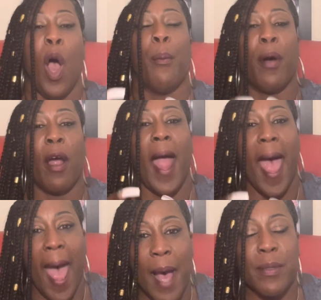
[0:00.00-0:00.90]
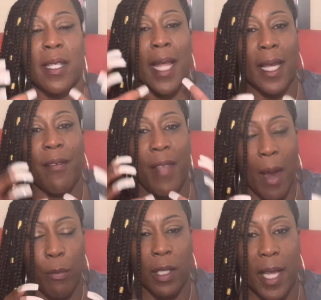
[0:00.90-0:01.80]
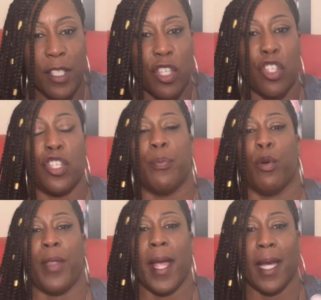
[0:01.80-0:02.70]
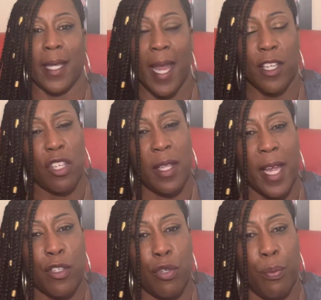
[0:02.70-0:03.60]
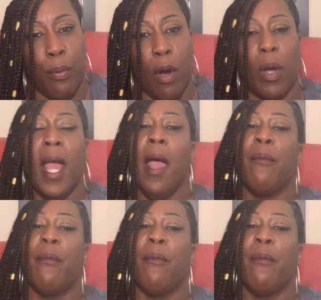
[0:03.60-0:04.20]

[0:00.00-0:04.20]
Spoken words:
perhaps think of that relationship or that connection that you broke.